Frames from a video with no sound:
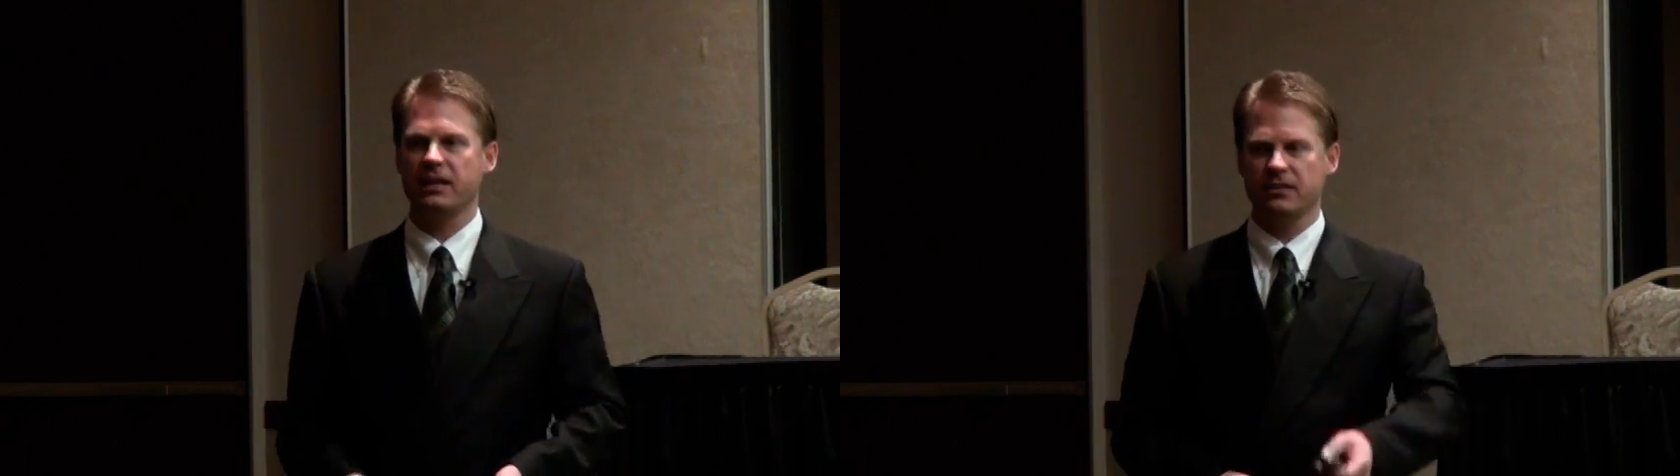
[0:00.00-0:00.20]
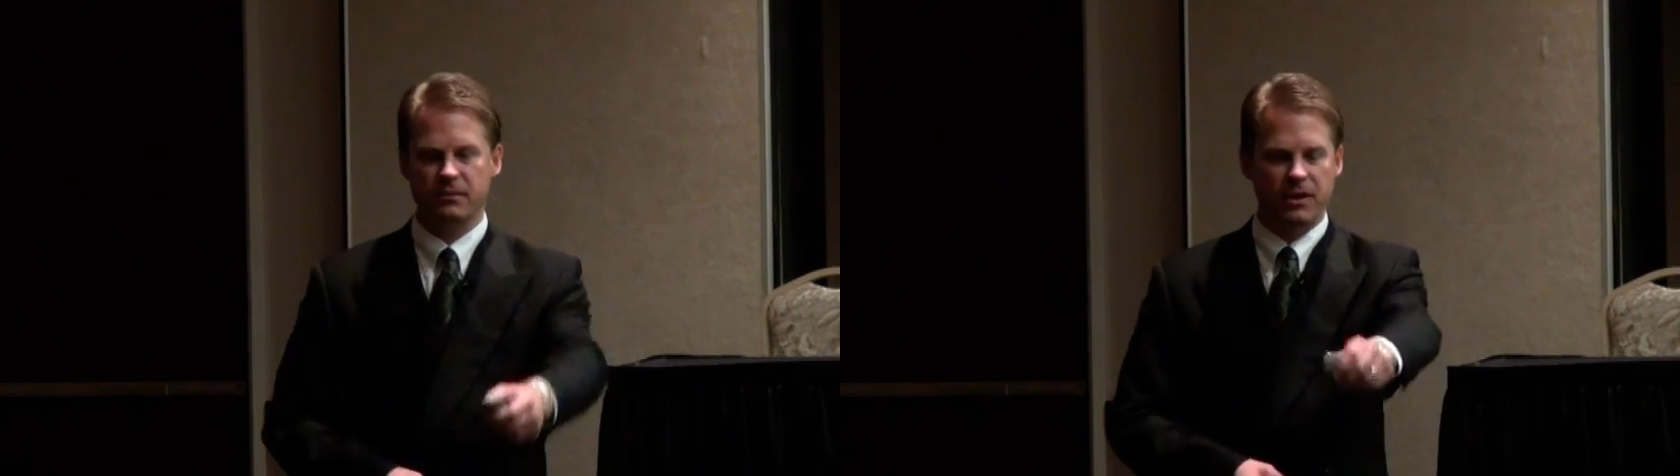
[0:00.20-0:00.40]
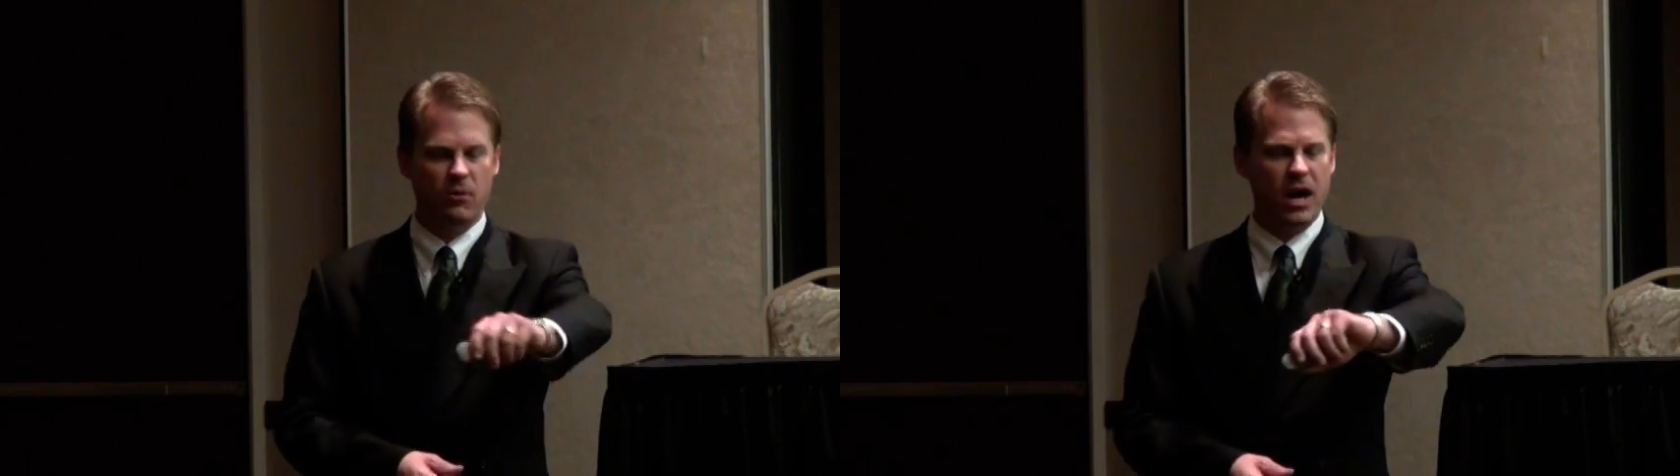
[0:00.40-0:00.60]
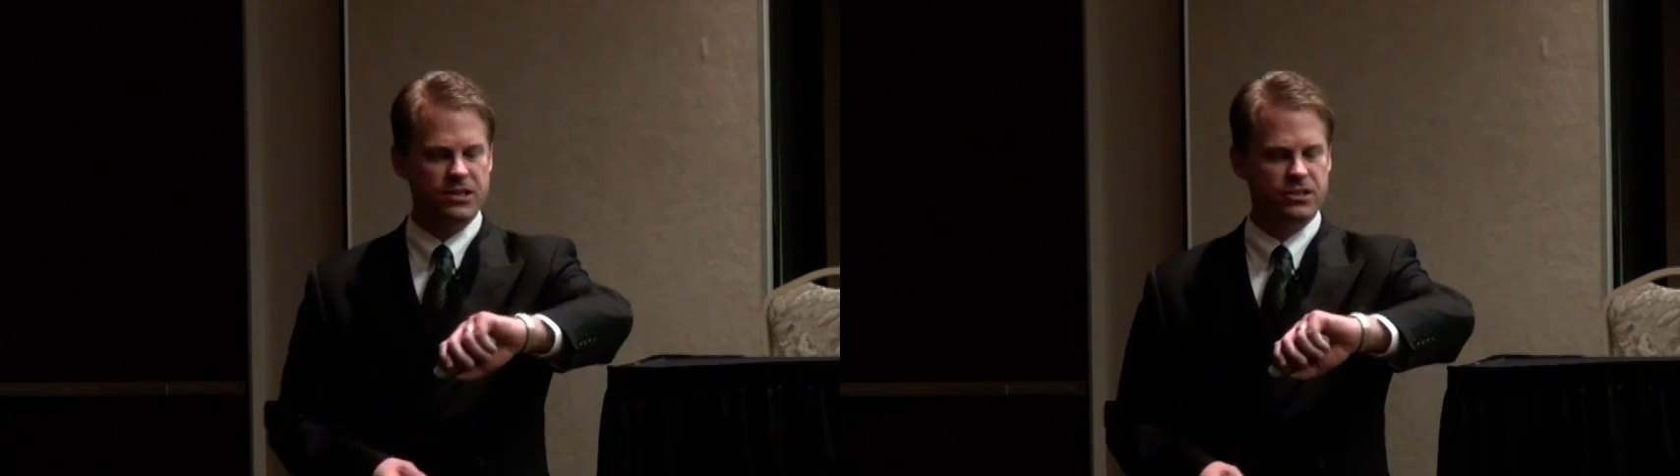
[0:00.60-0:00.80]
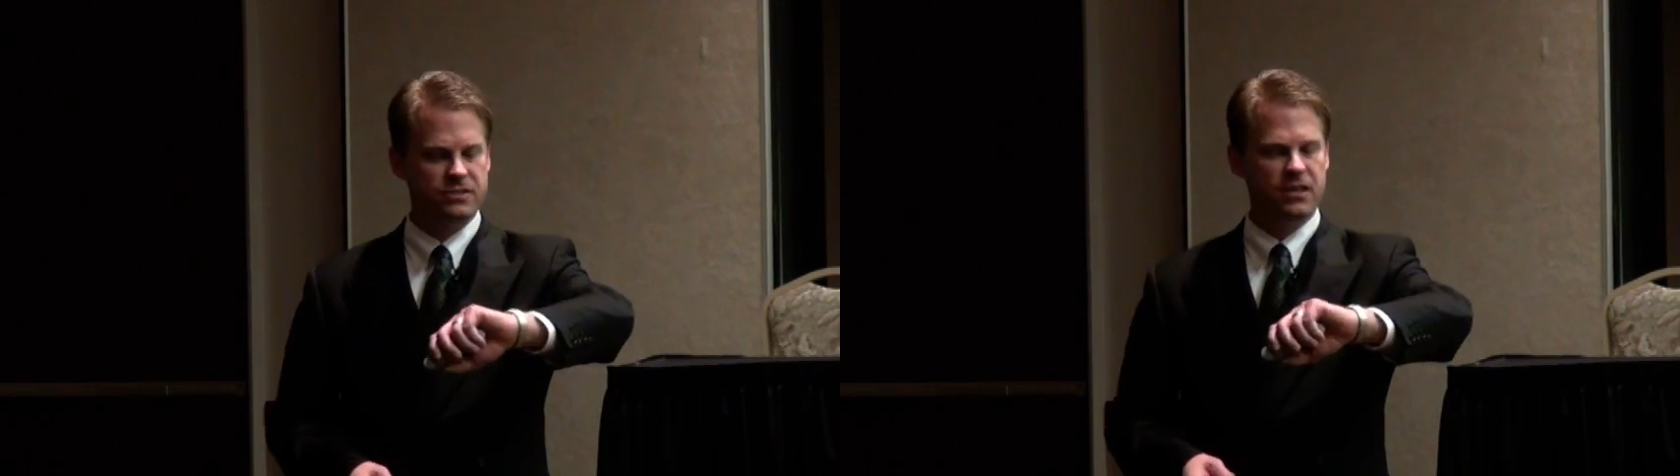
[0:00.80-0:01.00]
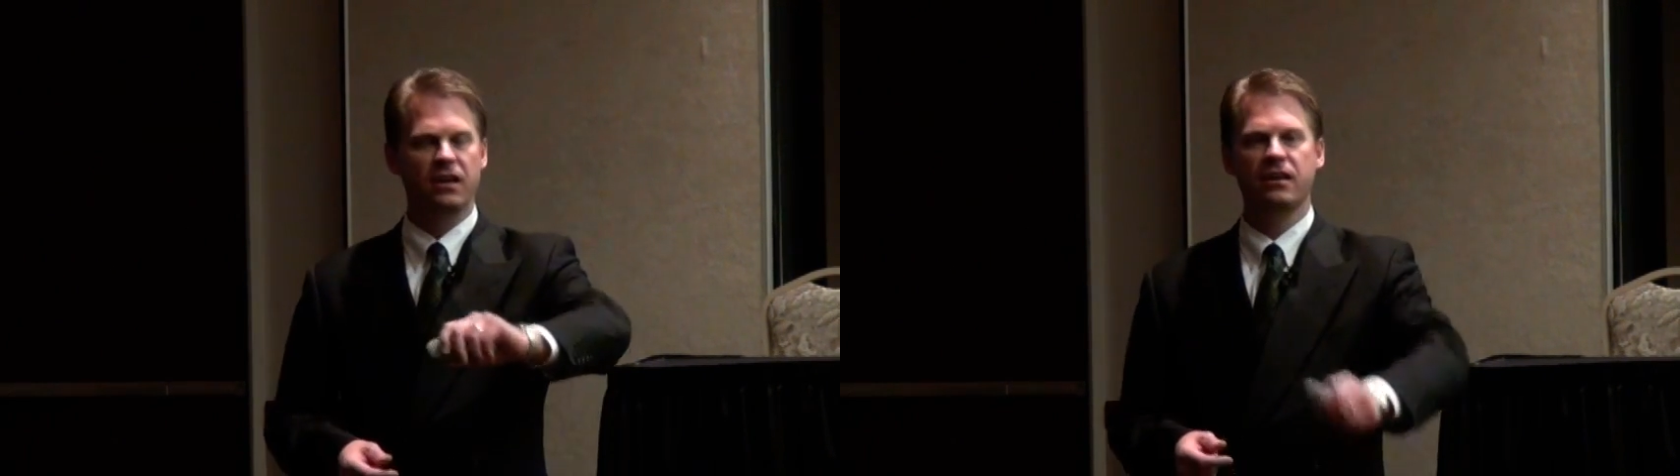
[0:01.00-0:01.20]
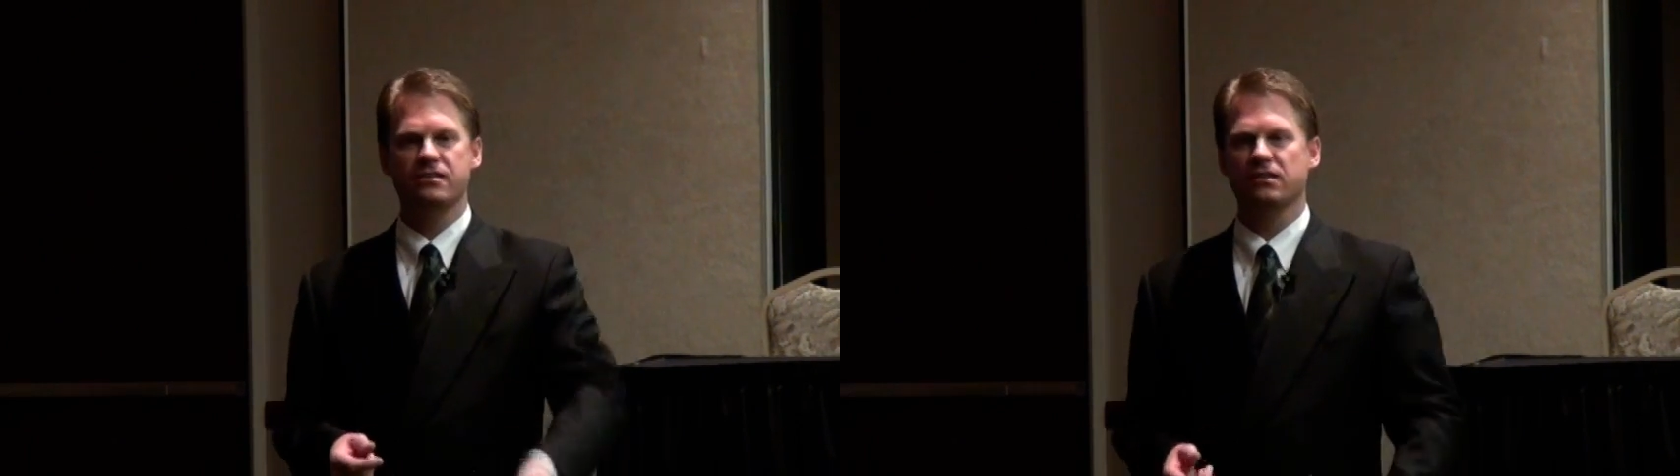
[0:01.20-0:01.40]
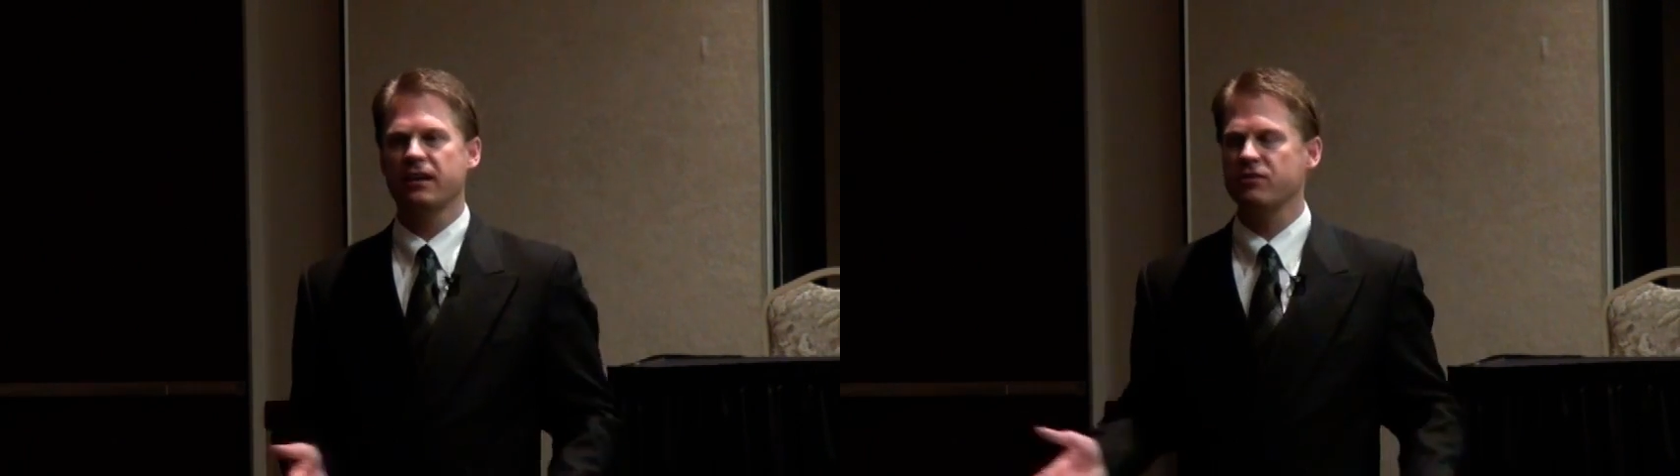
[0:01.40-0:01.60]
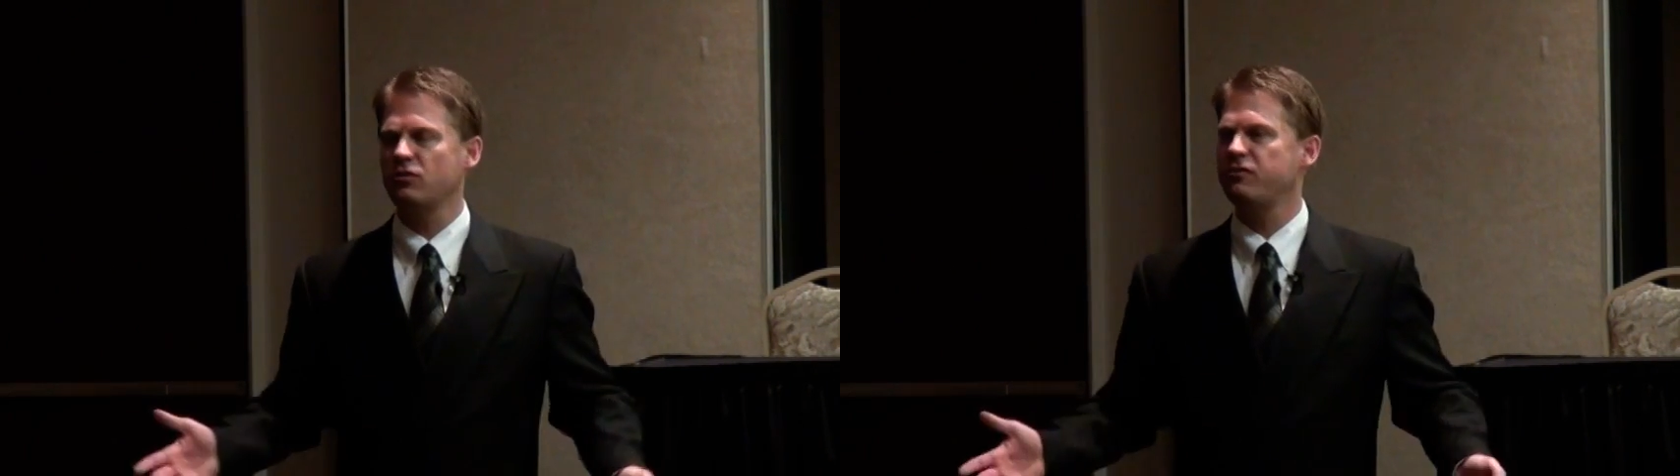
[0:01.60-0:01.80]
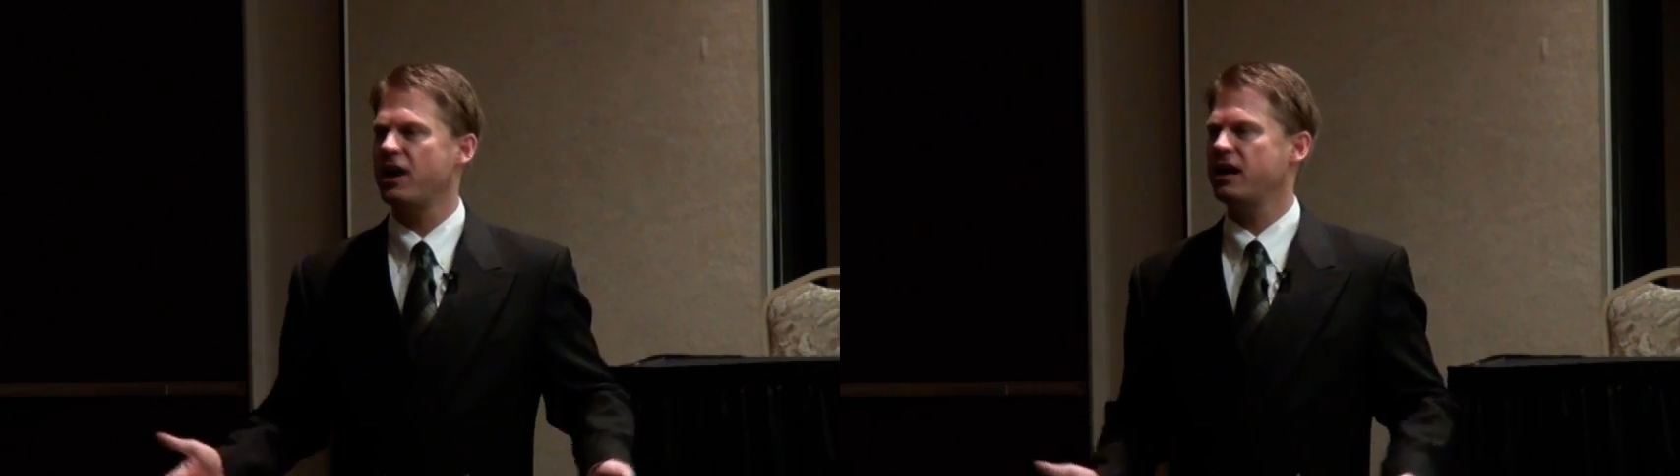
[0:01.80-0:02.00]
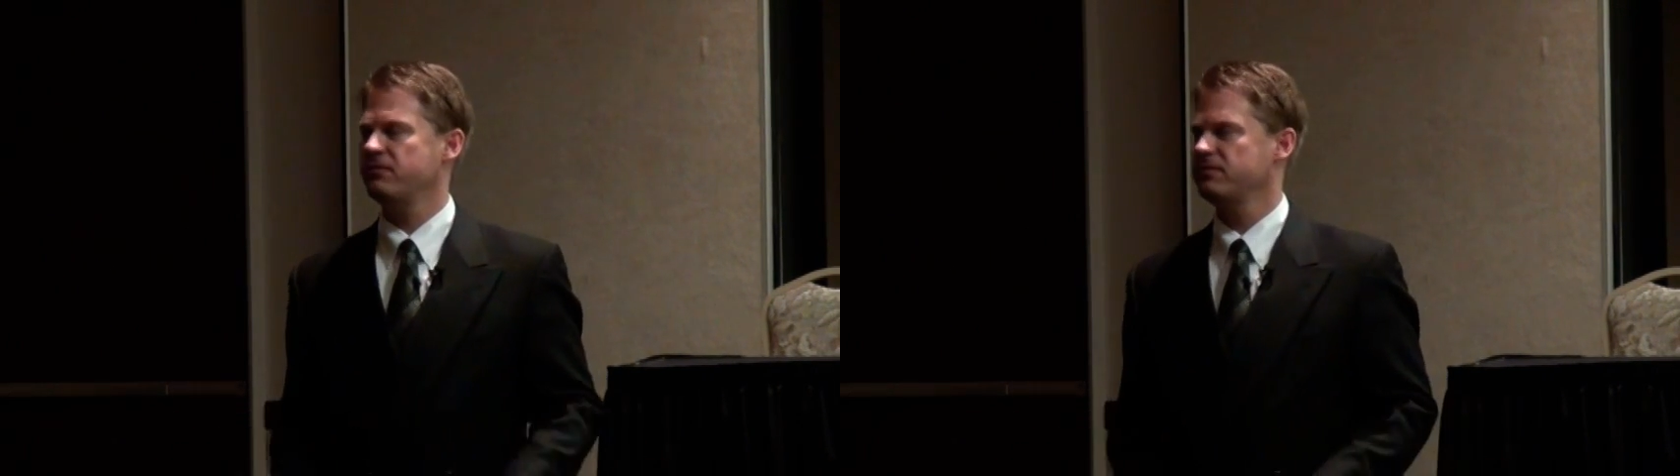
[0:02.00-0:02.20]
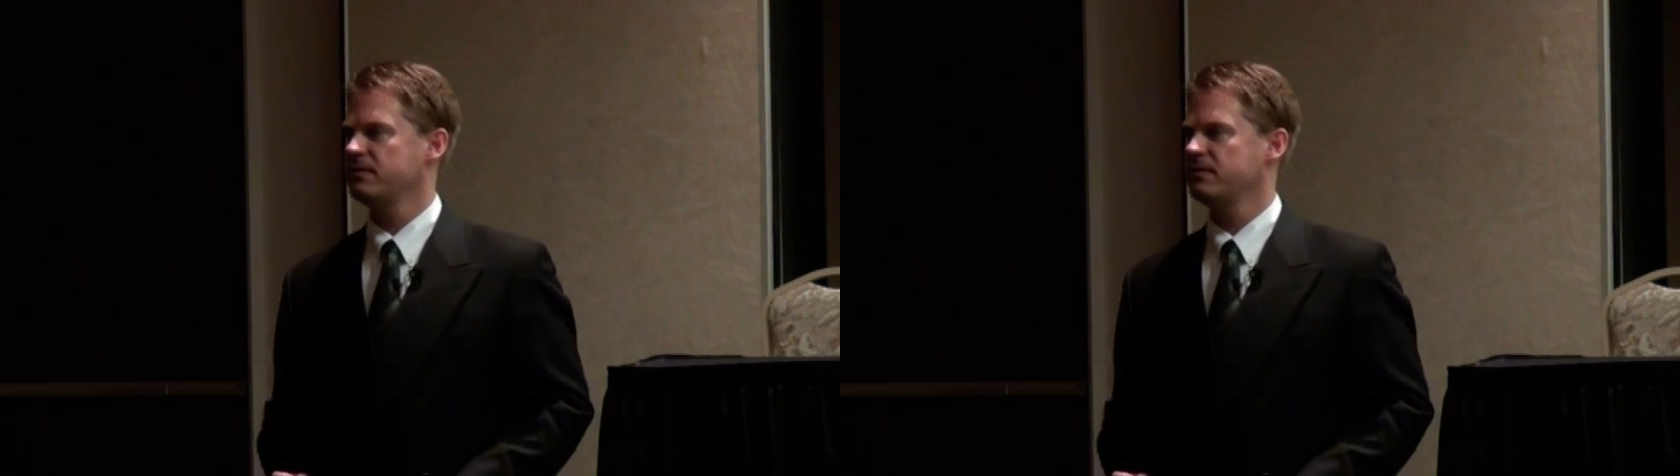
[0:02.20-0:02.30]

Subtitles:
I look at my watch, it's 11:05.